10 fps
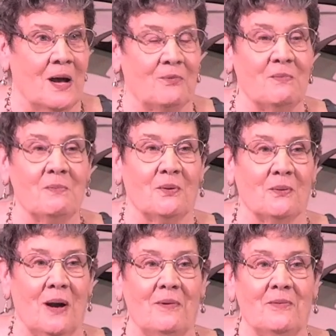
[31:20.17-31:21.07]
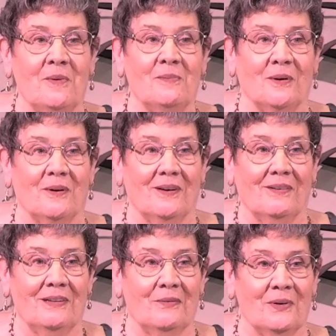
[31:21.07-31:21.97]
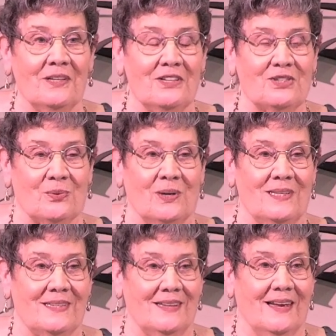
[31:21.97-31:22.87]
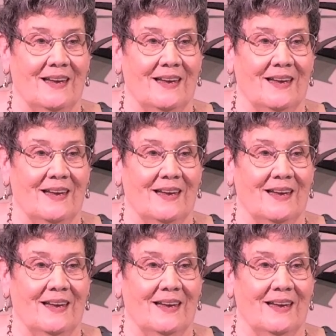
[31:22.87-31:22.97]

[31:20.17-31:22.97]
remember that one of the stories,